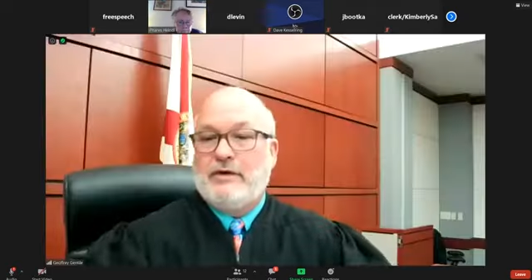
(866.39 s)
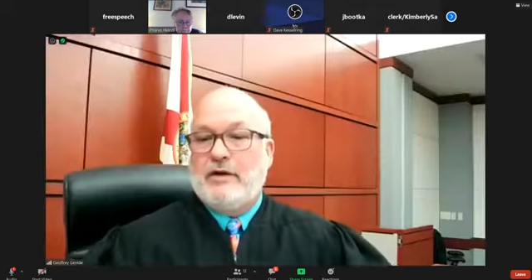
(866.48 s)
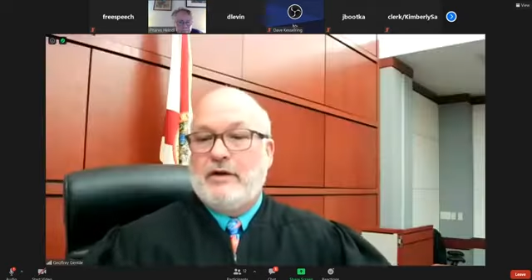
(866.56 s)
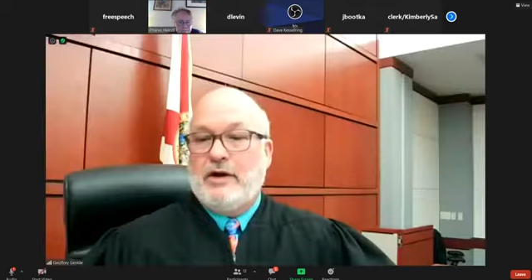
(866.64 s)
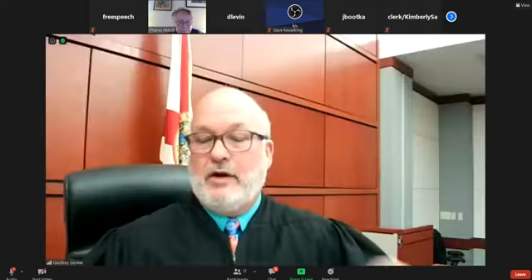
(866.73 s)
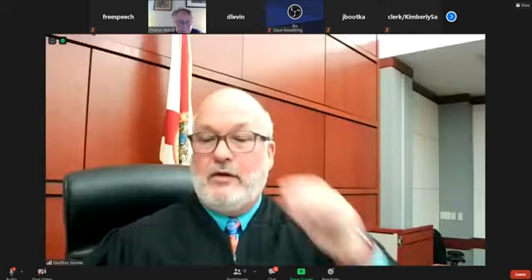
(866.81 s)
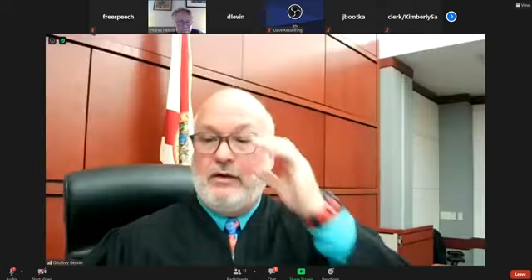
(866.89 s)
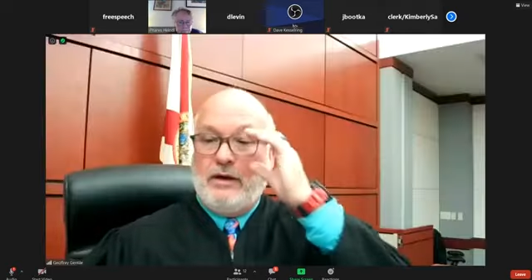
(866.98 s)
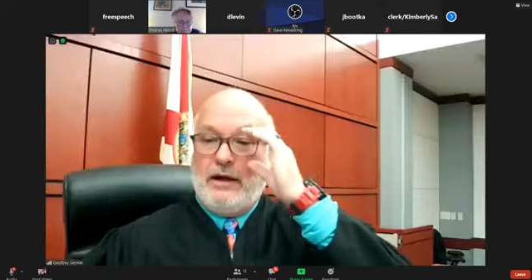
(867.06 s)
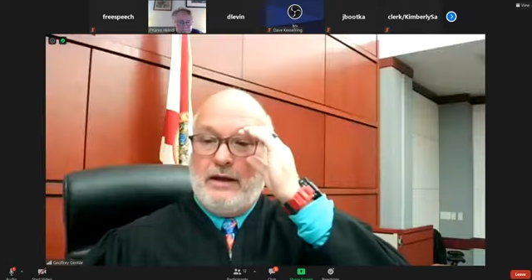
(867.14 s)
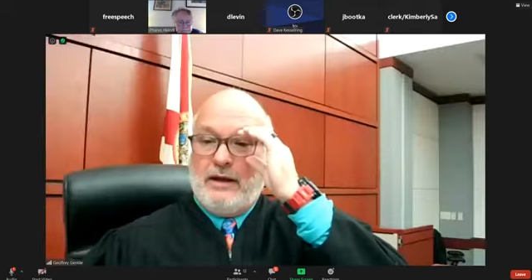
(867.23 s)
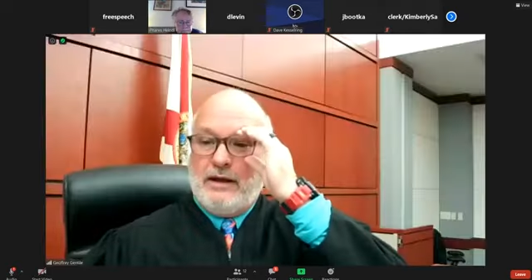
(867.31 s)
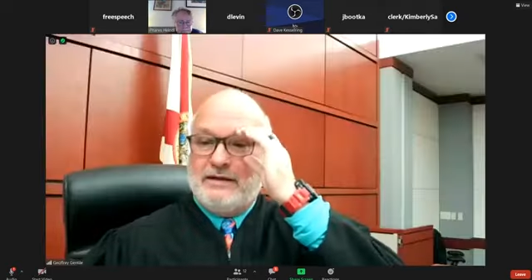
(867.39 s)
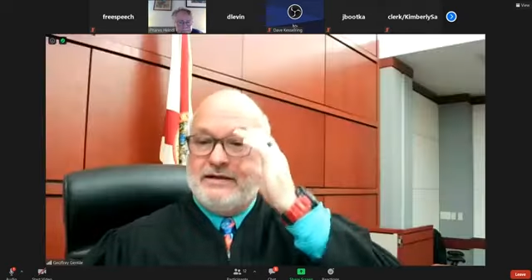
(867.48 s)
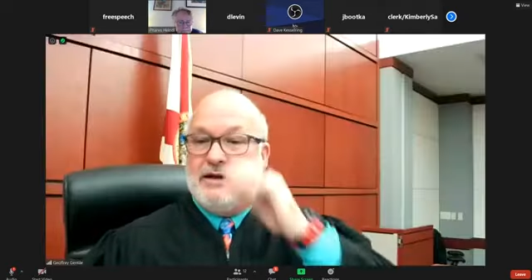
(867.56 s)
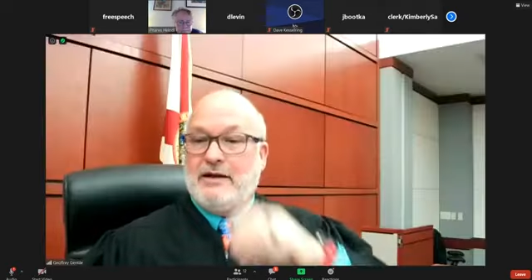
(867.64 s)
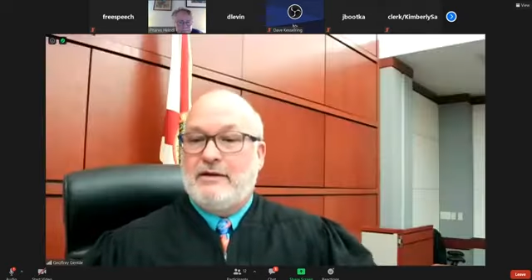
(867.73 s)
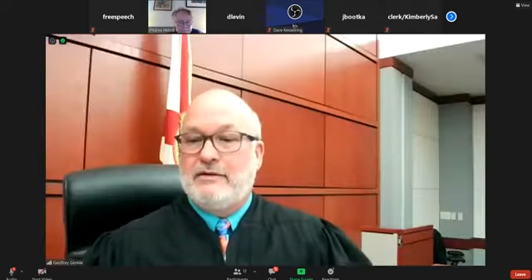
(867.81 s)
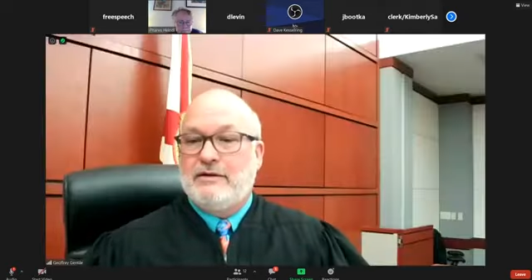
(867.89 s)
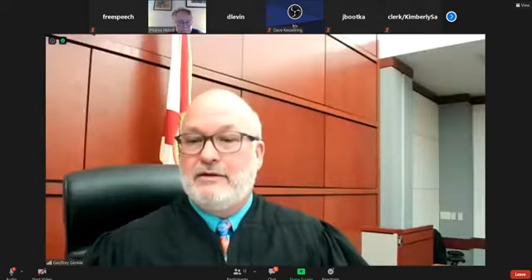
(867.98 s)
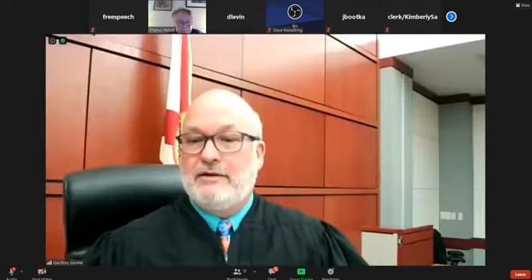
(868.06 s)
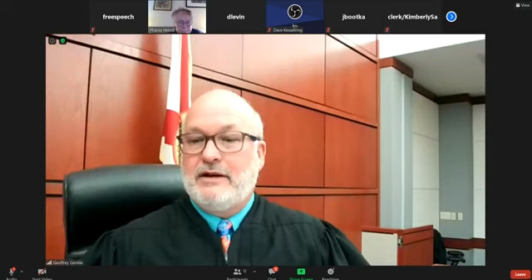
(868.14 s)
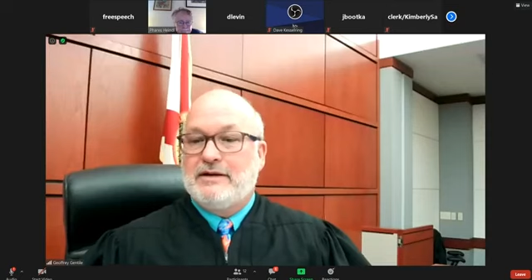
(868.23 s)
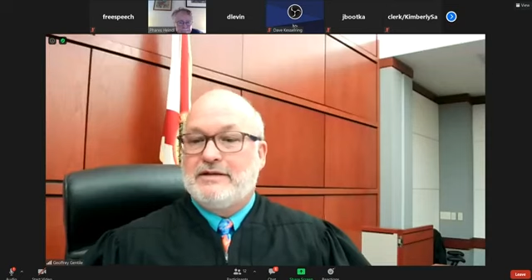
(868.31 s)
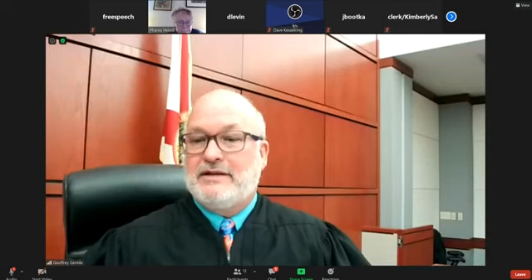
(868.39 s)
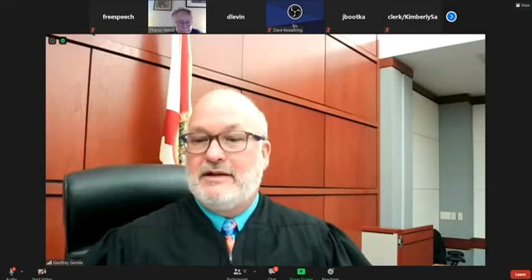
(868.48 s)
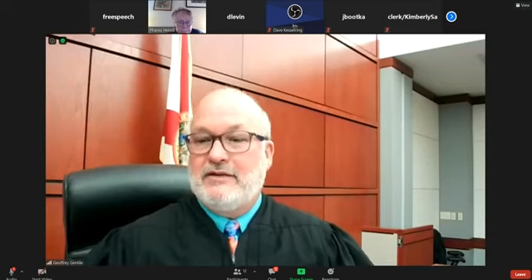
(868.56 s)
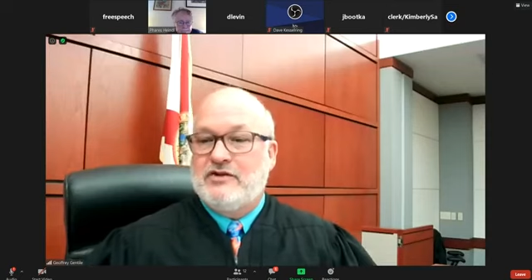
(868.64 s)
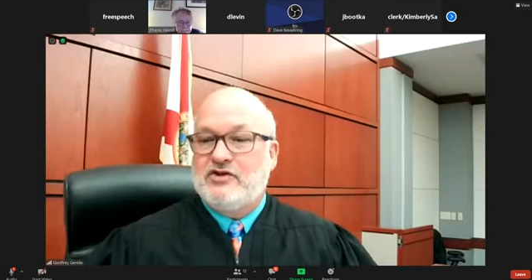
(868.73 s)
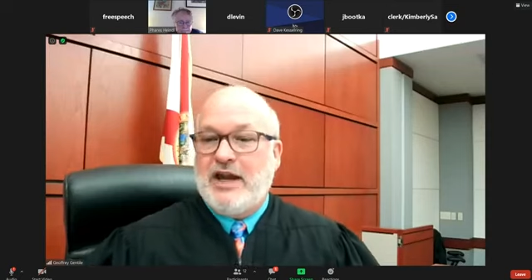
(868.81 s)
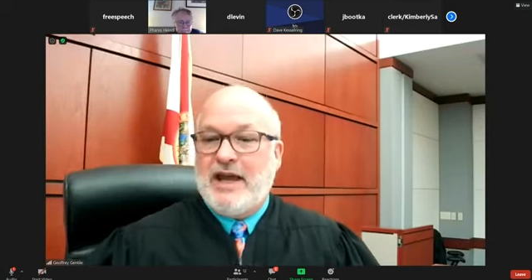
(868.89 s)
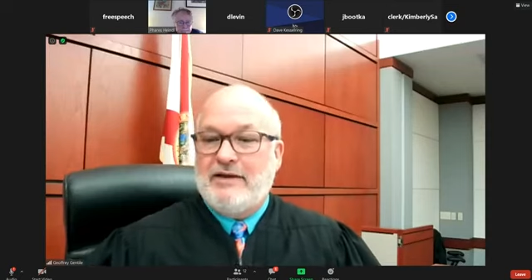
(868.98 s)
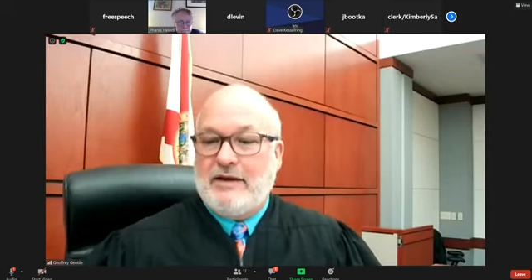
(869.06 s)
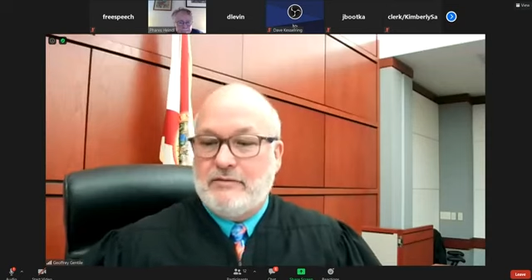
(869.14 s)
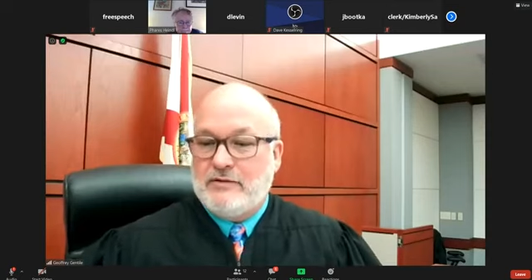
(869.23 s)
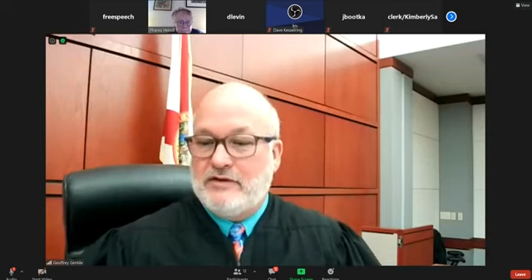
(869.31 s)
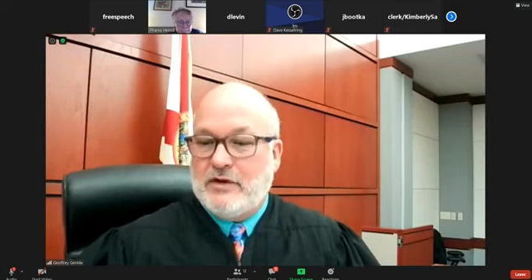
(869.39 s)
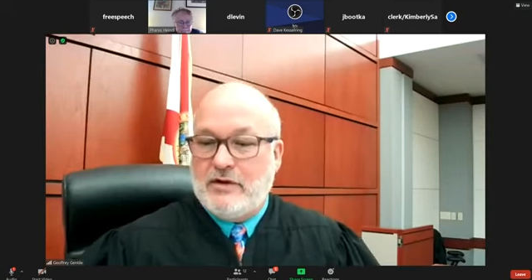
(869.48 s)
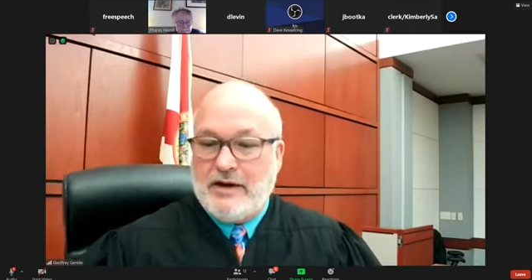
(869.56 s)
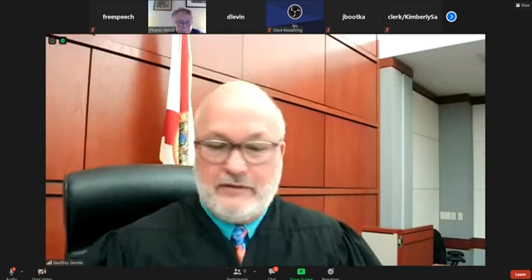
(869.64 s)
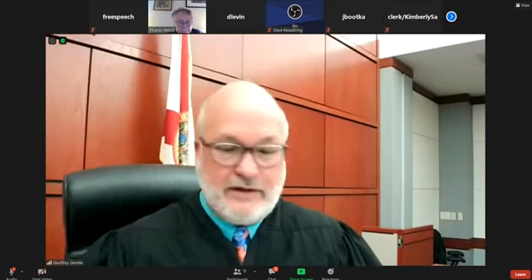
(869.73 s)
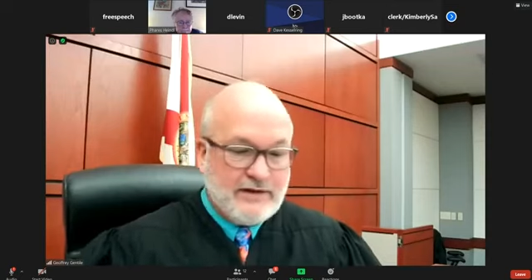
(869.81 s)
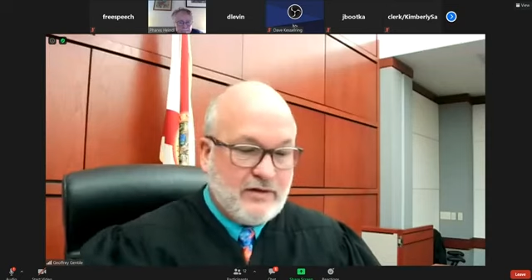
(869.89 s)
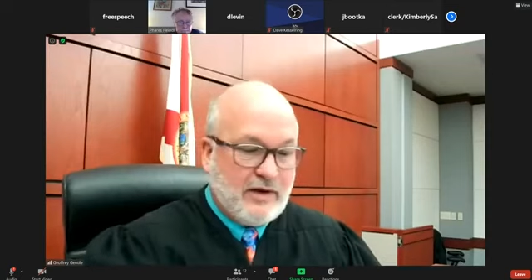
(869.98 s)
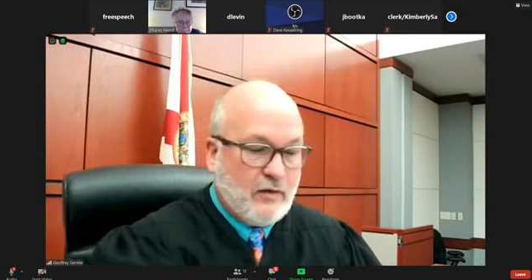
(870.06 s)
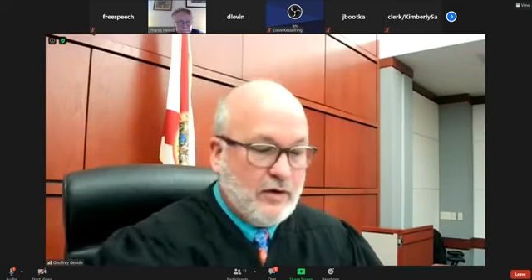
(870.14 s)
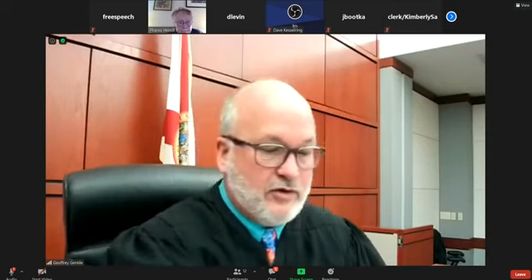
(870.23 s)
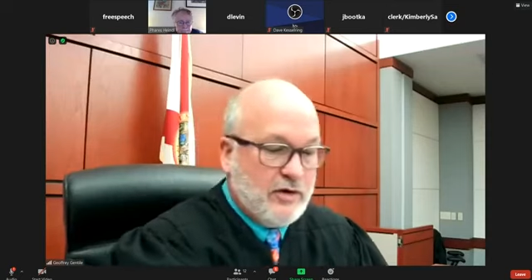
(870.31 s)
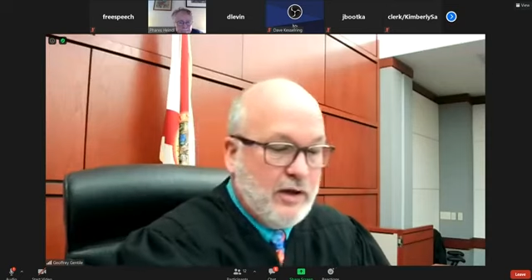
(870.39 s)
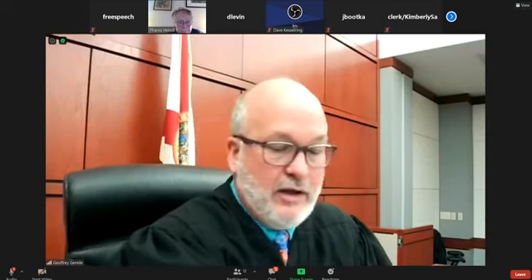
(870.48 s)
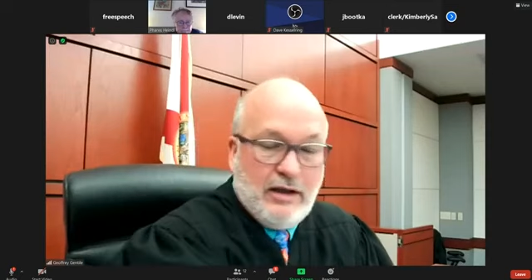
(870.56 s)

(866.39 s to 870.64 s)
There we go. It's in the chat, so I don't have to answer that question.